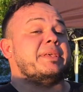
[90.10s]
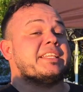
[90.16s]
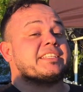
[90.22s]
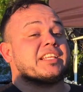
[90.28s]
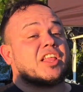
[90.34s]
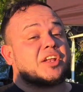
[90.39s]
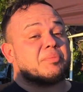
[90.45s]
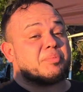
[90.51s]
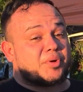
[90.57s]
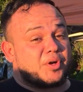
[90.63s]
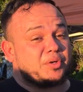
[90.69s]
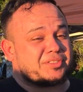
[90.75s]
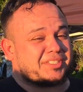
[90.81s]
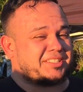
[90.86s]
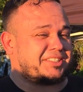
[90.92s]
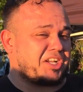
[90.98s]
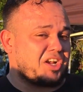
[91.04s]
mean, there's a lot of
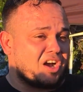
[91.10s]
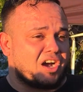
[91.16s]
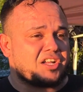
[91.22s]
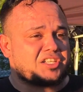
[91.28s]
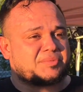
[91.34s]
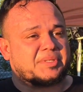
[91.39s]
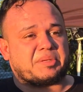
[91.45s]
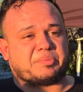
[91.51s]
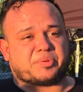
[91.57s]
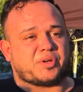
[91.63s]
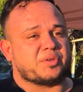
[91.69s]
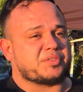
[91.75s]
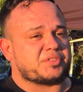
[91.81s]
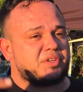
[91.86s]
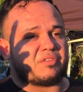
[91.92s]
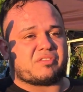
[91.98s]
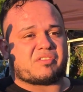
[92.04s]
pros. There's the cons, but the
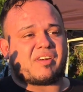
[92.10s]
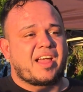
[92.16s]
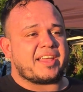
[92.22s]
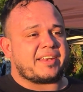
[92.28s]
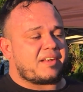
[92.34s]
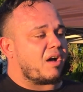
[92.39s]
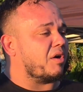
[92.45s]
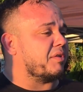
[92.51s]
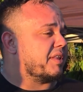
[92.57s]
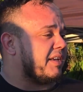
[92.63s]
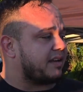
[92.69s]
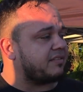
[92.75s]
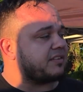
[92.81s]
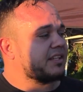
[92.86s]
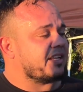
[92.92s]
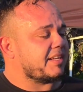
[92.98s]
pros override all day, every